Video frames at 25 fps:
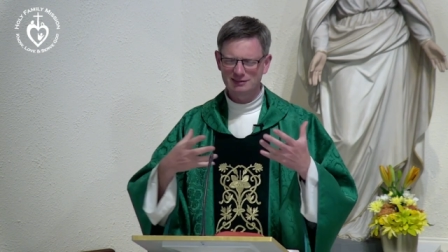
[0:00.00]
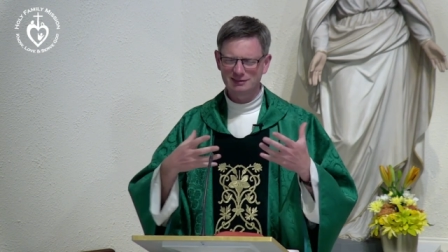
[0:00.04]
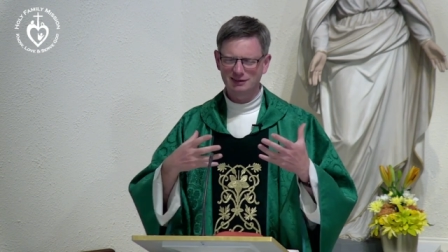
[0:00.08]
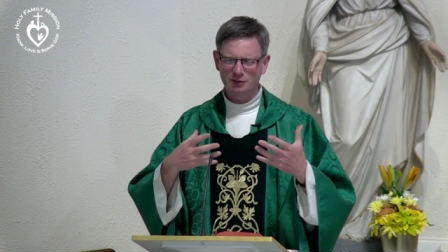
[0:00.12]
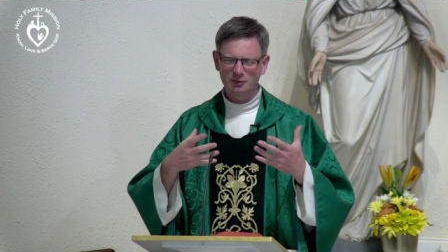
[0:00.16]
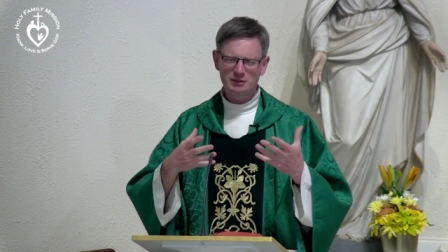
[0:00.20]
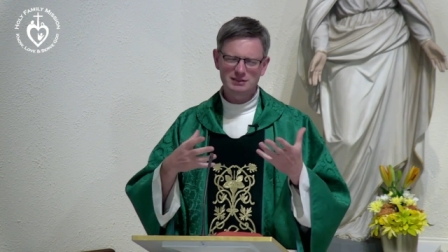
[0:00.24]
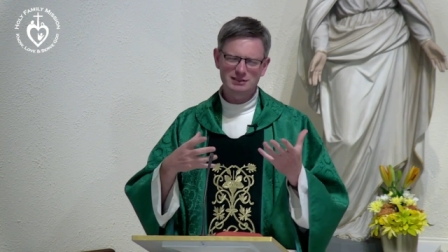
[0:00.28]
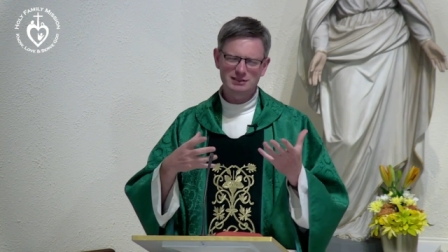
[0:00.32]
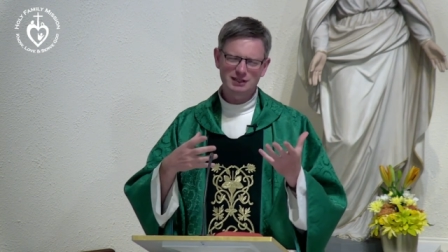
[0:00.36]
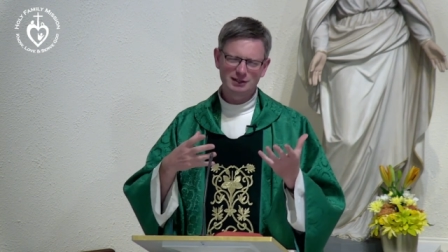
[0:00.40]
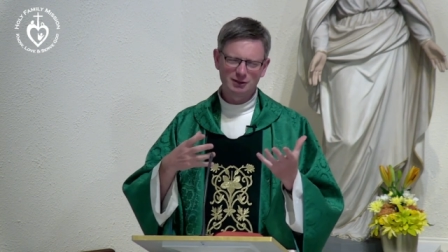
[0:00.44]
I
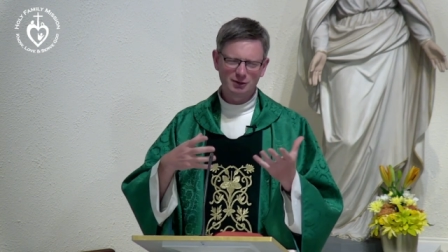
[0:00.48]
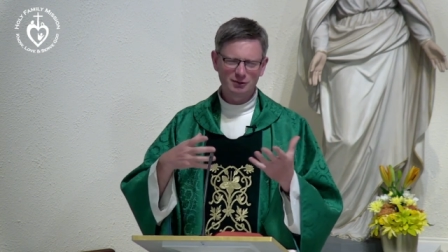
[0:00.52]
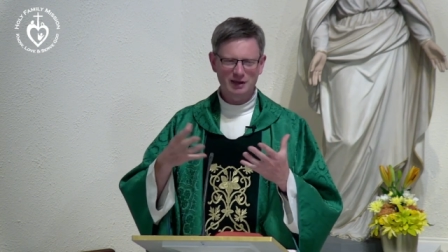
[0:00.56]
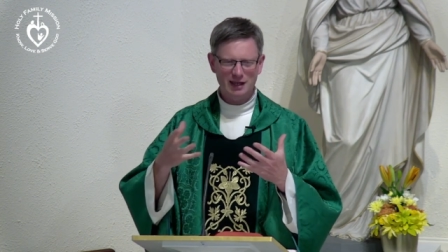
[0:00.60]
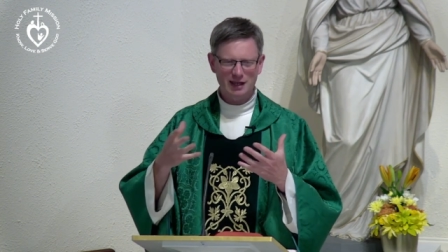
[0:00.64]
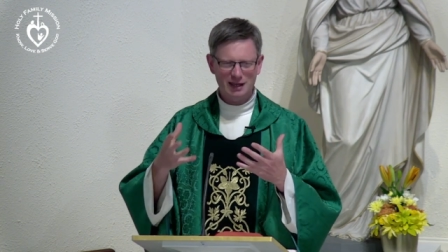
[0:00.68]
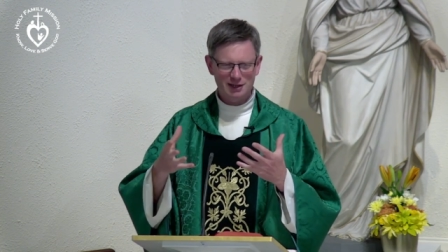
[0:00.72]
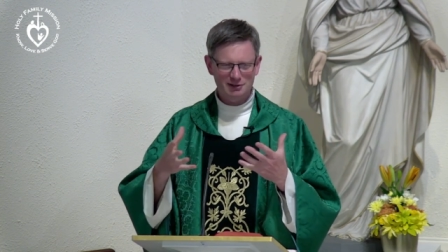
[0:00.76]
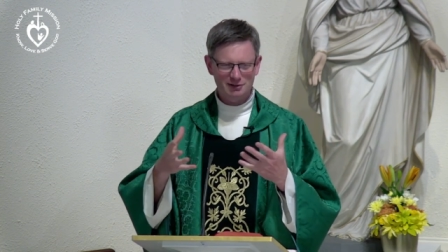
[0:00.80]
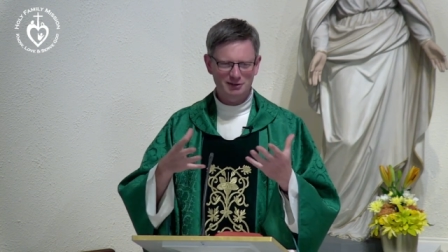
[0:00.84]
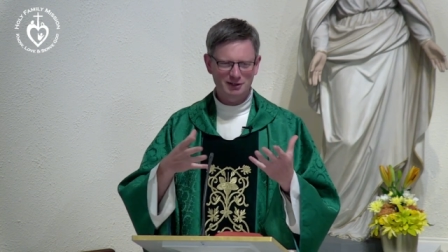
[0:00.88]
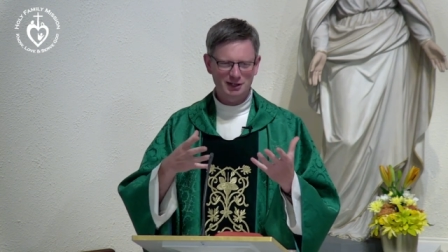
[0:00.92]
wouldn't say
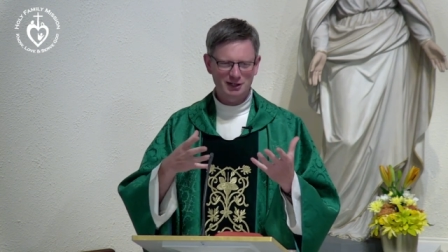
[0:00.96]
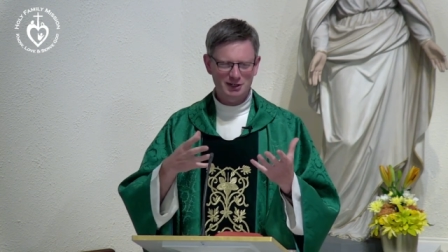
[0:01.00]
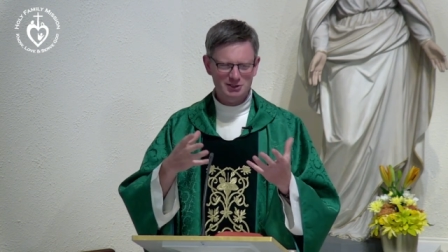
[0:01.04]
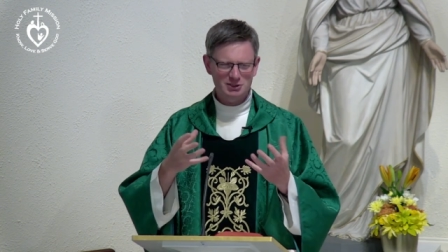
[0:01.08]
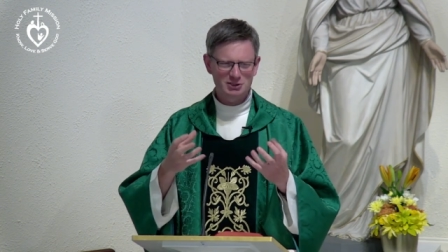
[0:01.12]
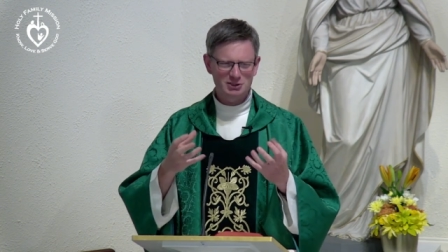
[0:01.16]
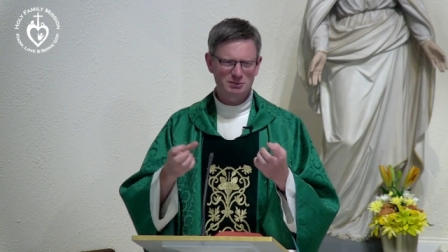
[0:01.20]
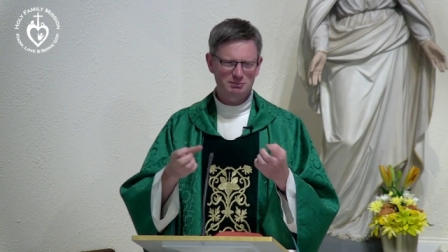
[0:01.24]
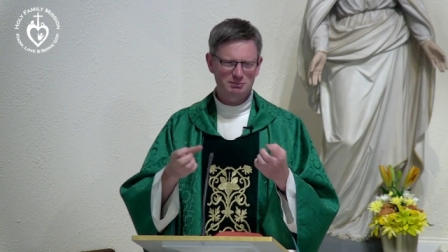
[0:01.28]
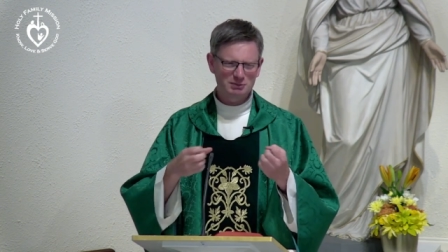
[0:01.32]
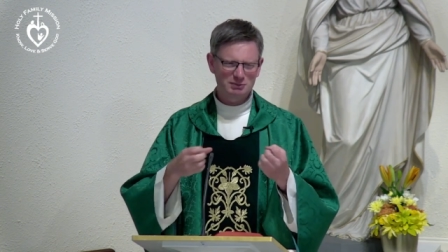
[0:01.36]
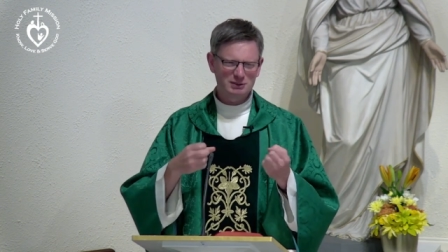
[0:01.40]
love-hate
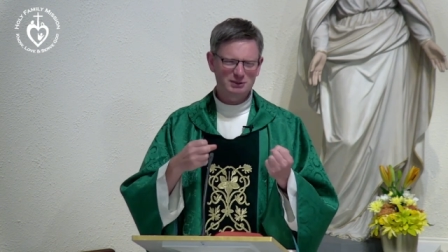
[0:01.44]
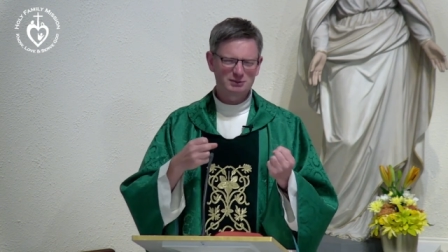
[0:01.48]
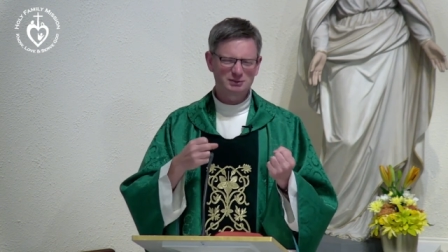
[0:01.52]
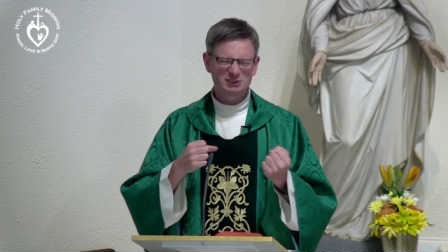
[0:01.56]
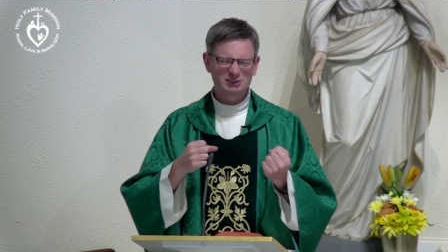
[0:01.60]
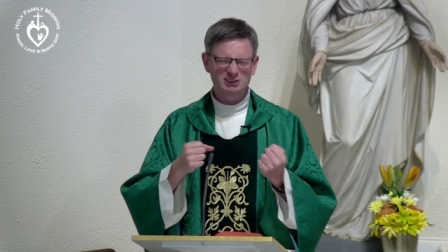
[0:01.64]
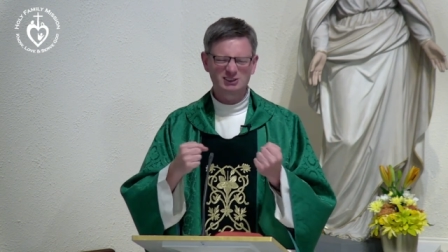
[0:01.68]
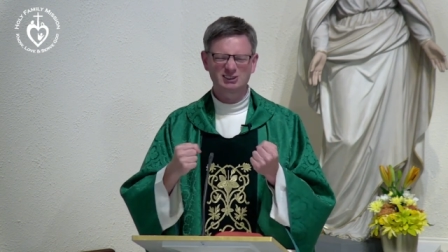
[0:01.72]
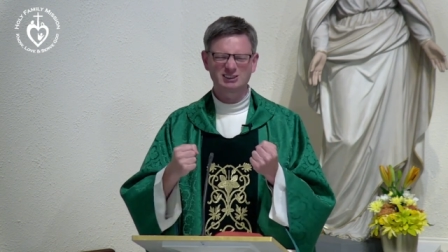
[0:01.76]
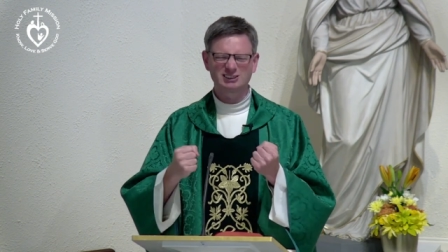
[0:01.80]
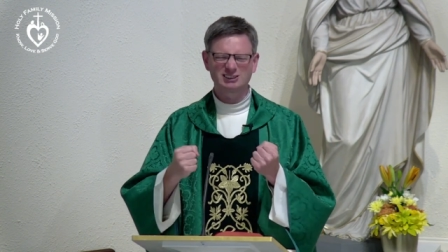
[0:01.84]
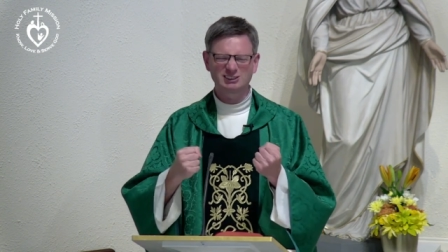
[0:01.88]
relationship, but it
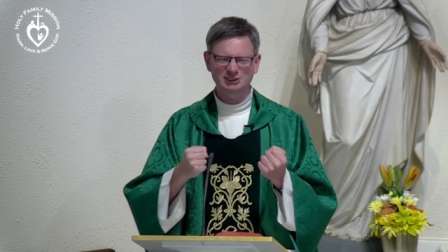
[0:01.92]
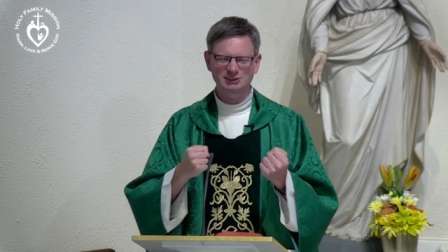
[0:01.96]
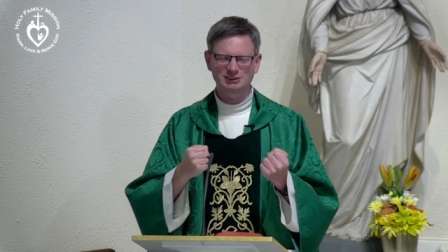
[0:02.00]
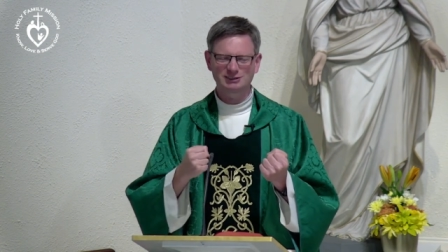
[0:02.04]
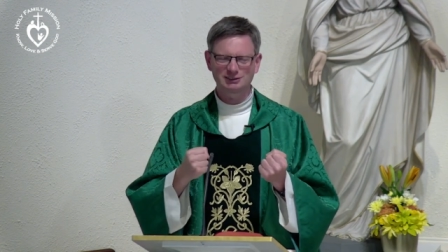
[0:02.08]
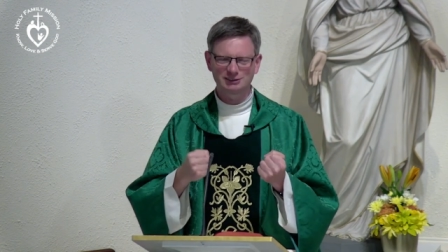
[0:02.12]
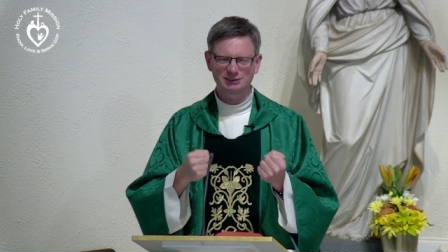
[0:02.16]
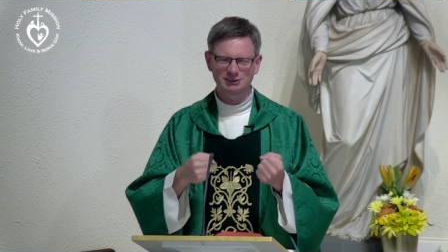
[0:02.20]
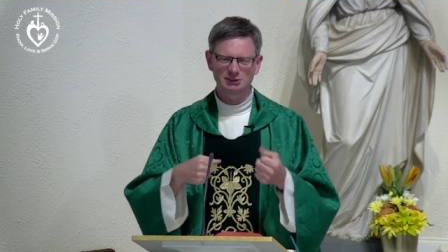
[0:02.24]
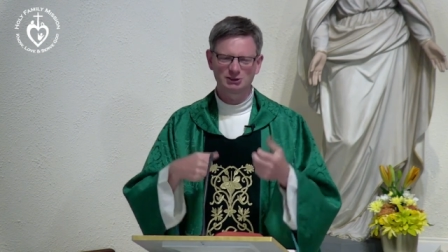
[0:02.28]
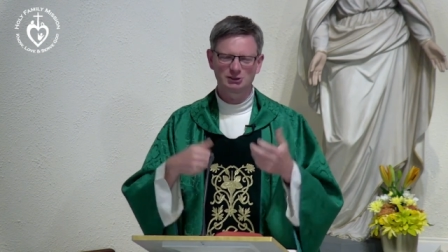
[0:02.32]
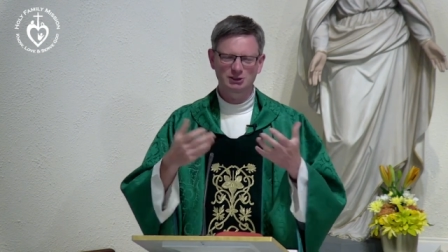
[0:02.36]
was just
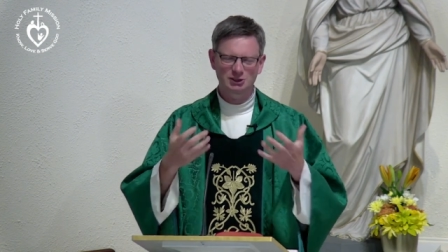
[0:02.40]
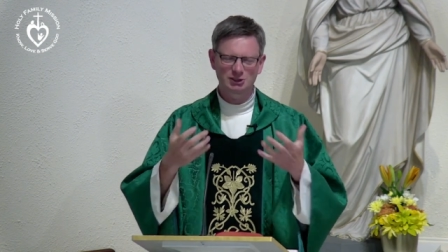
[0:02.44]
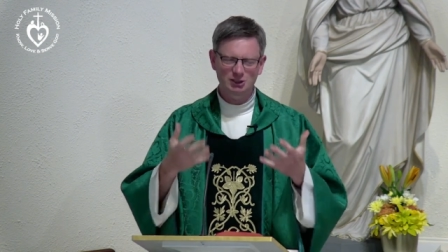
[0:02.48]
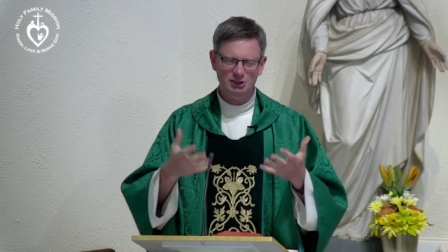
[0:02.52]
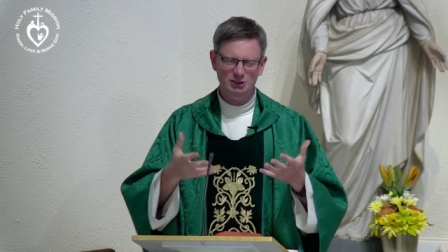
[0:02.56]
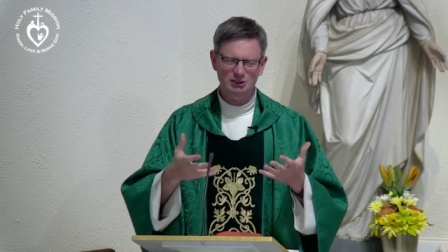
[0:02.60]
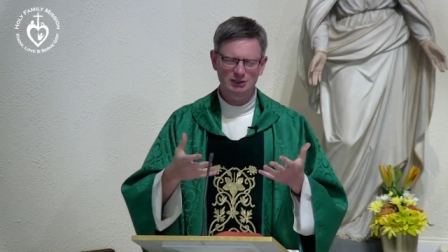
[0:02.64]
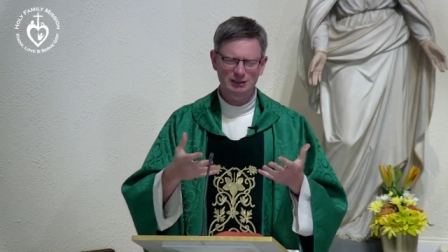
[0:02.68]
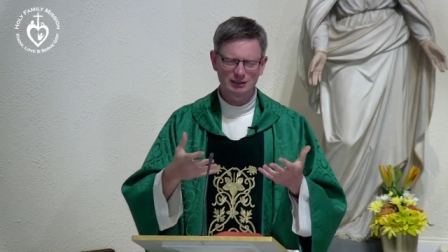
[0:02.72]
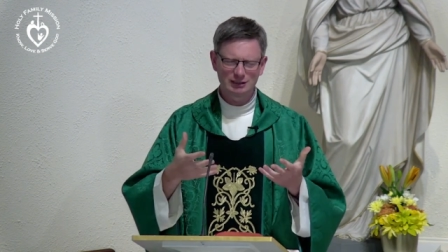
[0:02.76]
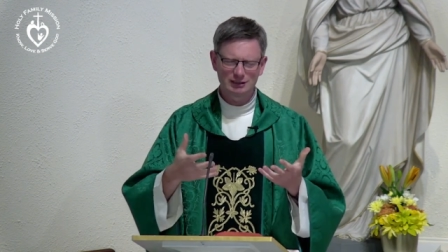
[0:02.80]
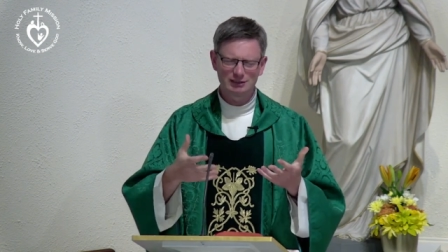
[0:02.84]
you call
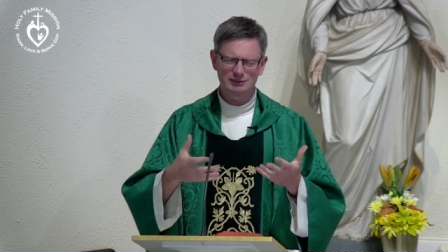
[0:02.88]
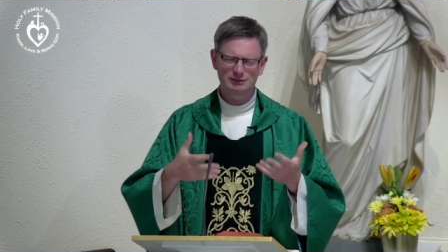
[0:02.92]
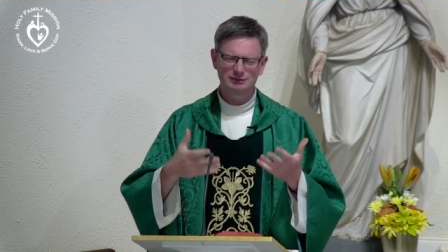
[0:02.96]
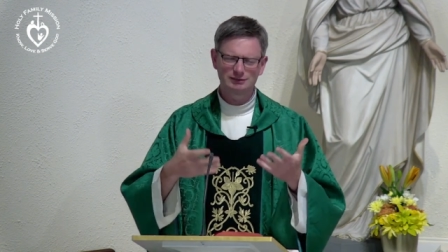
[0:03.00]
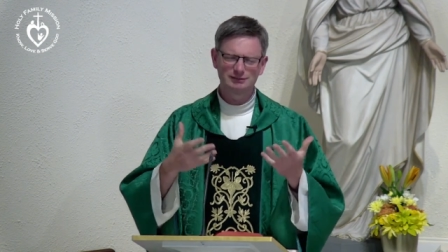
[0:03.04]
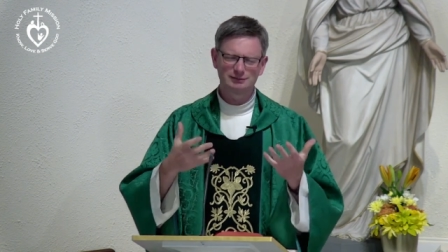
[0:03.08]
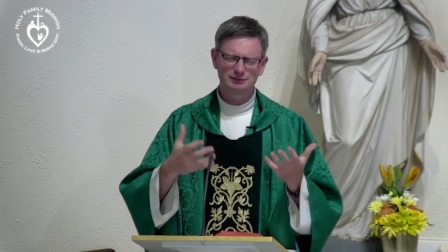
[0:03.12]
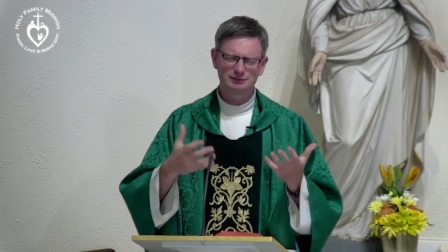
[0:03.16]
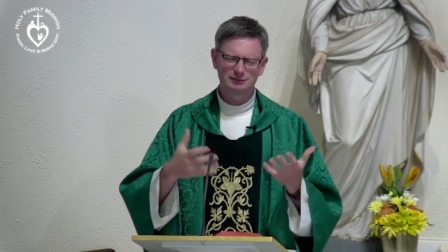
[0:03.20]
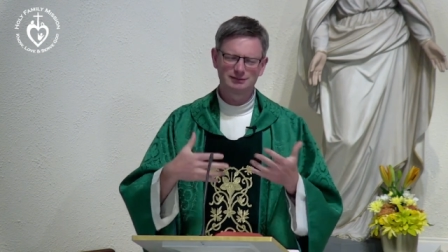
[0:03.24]
in, you go, you